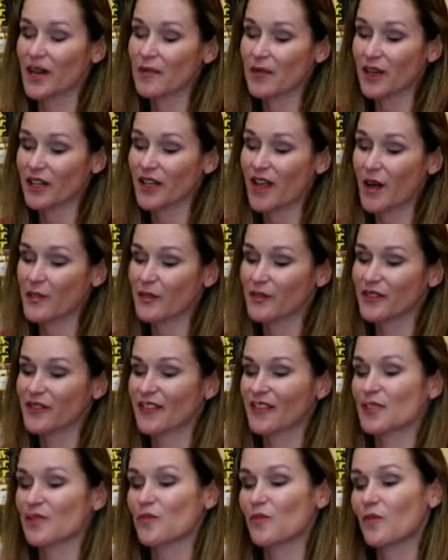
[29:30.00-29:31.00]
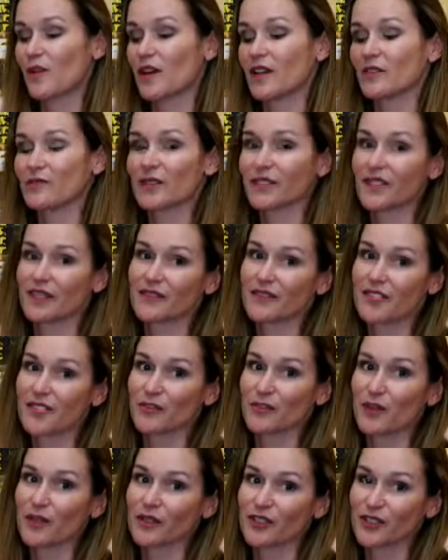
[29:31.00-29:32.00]
I brought a couple things. One, we love to
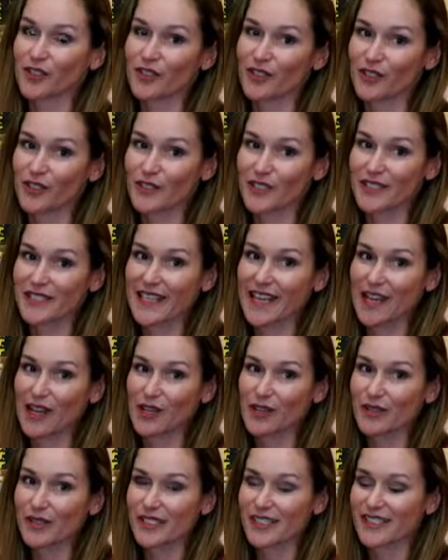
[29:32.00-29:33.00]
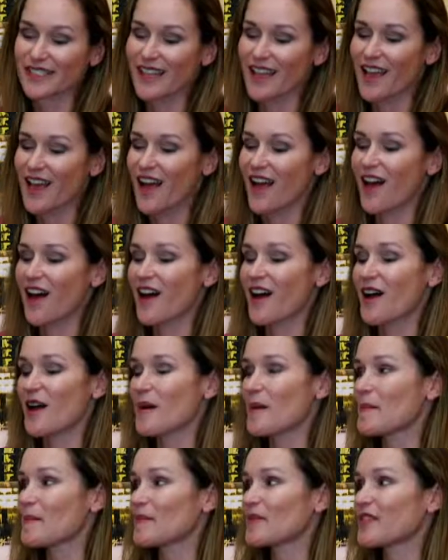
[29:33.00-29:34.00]
support the Girl Scouts.
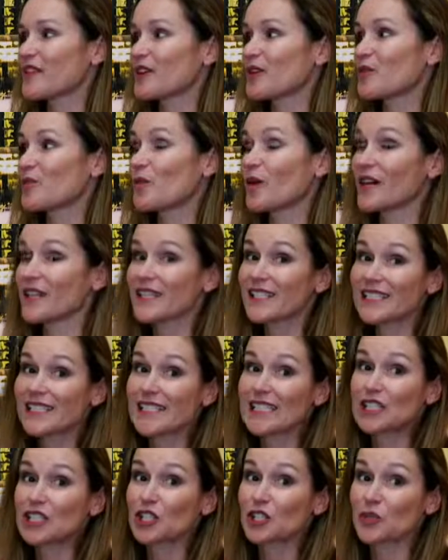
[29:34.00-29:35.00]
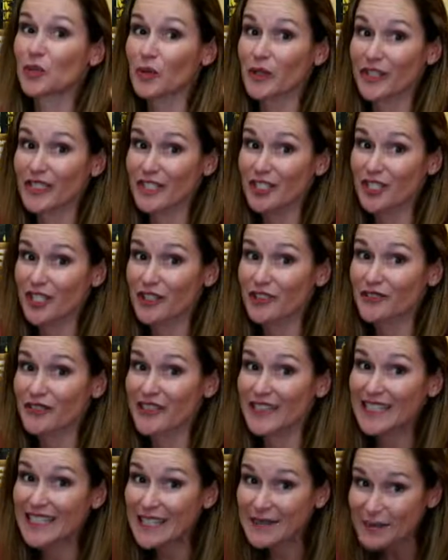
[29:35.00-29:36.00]
There was a shortage of
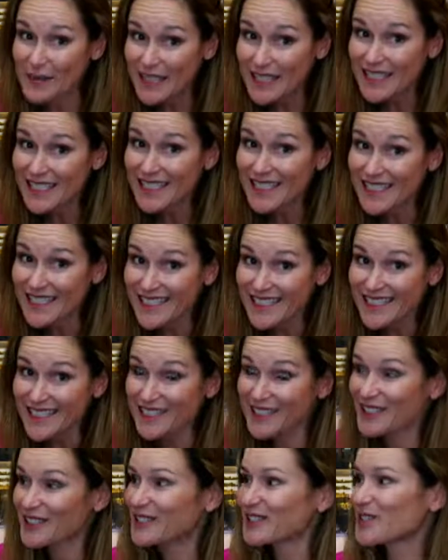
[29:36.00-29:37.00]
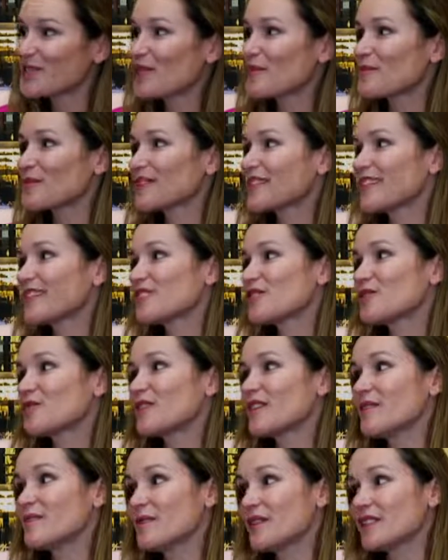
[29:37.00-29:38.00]
Thin Mints this year. Normally I do
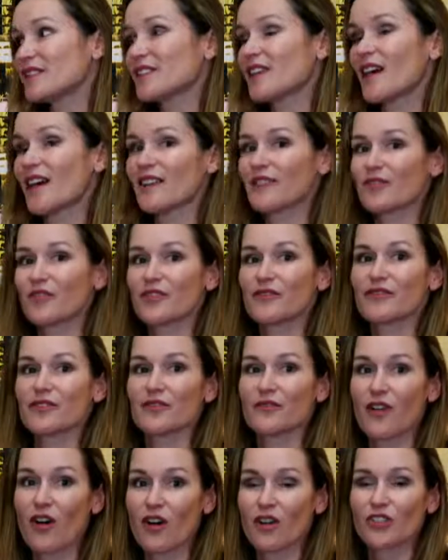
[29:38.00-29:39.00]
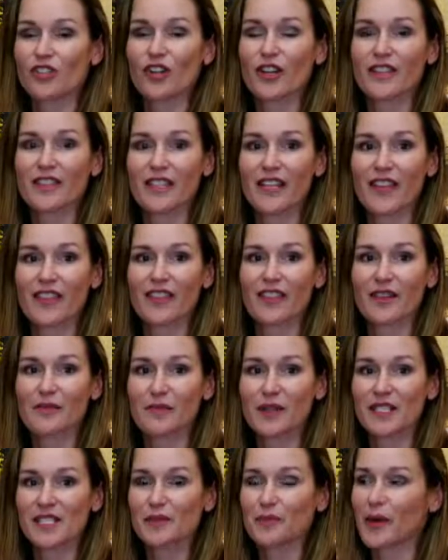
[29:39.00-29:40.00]
Thin Mints. Yeah, I don't know if you've all tried to get Thin
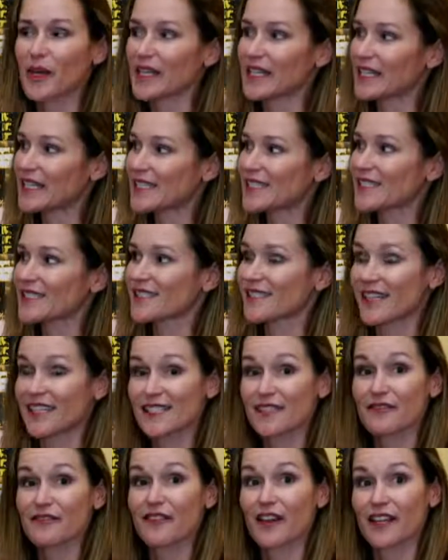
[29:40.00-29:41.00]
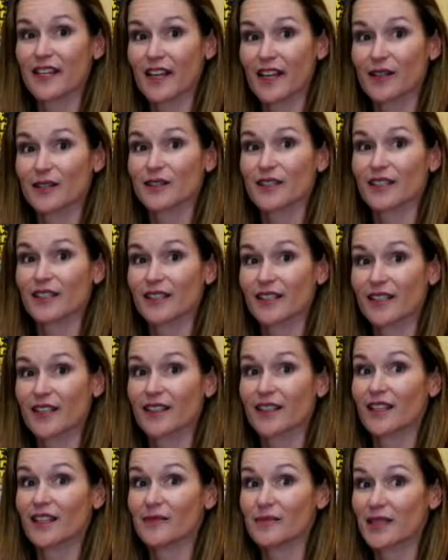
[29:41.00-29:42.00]
Mints, but it's a fight out there to
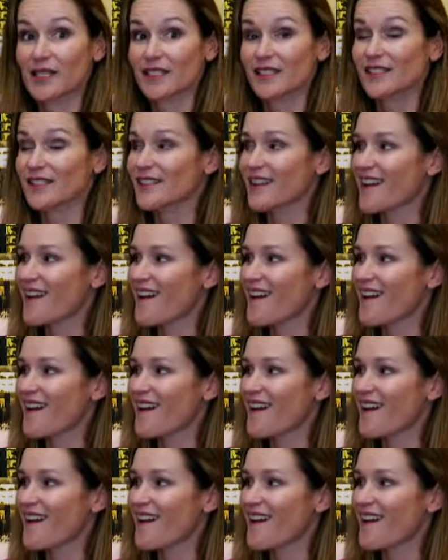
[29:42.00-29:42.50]
get Thin Mints.